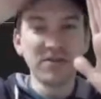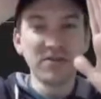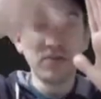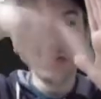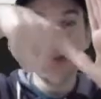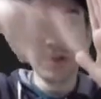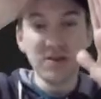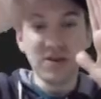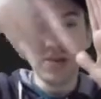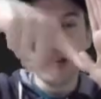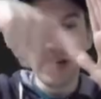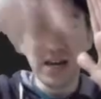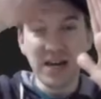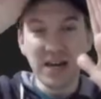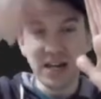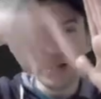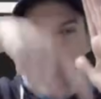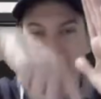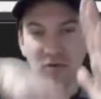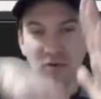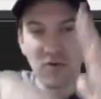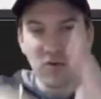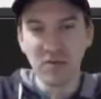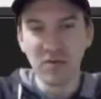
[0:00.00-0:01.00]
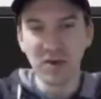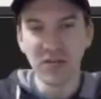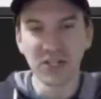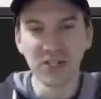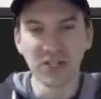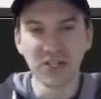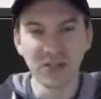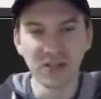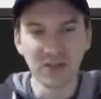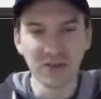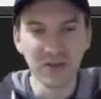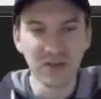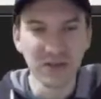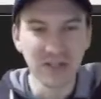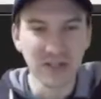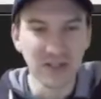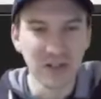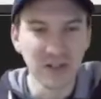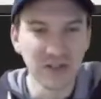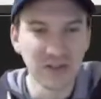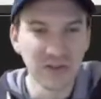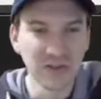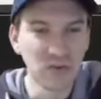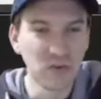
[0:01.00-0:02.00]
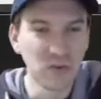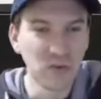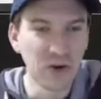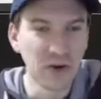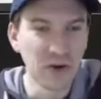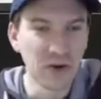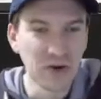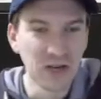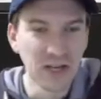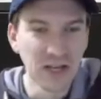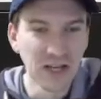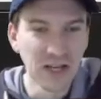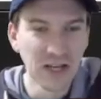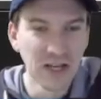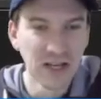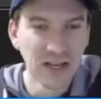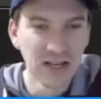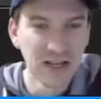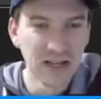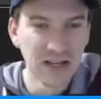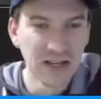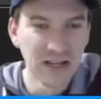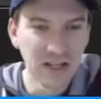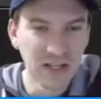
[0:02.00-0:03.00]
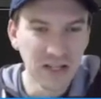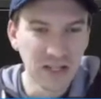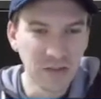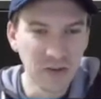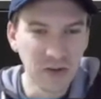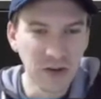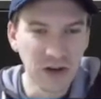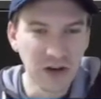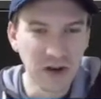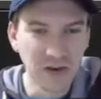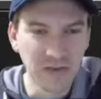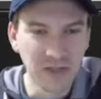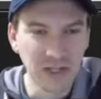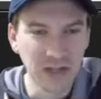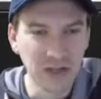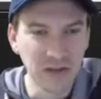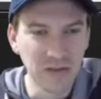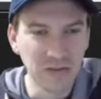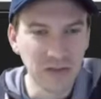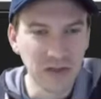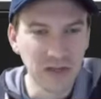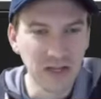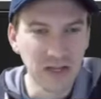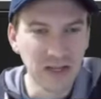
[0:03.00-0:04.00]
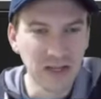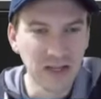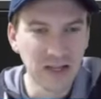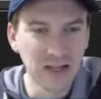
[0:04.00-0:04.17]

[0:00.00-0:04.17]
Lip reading: in a hex formation, so it looks a little weird. It needs to be offset a bit.